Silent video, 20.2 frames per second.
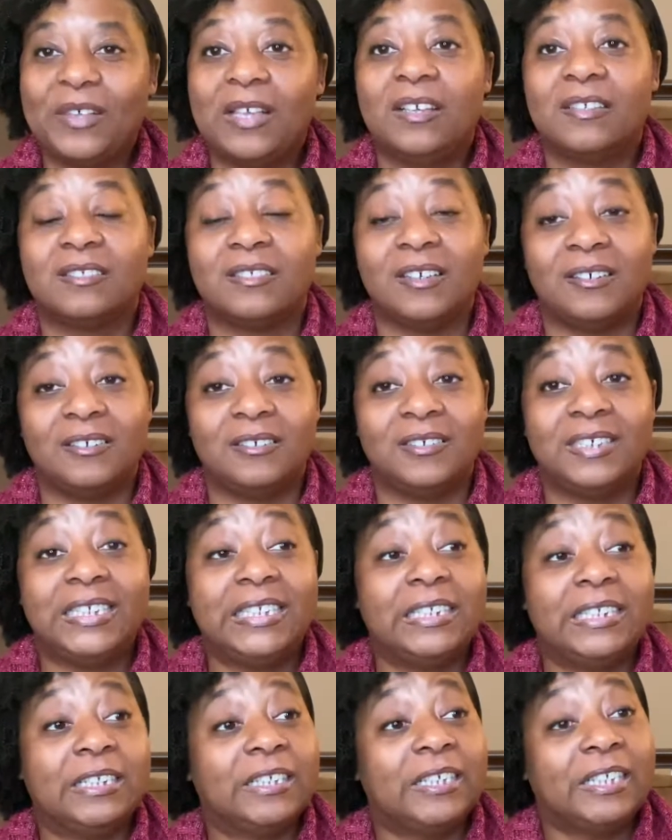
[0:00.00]
So
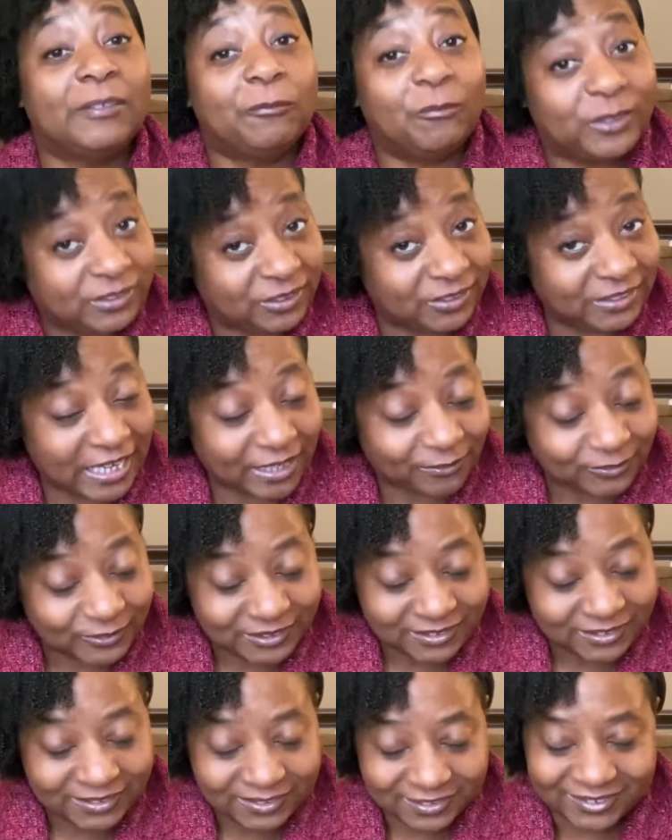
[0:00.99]
what you have
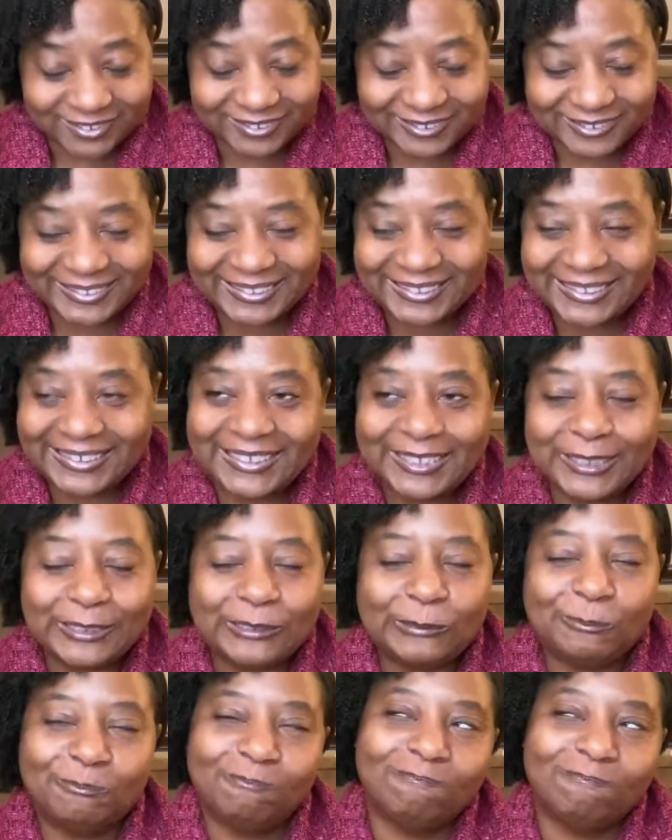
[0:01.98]
to do is,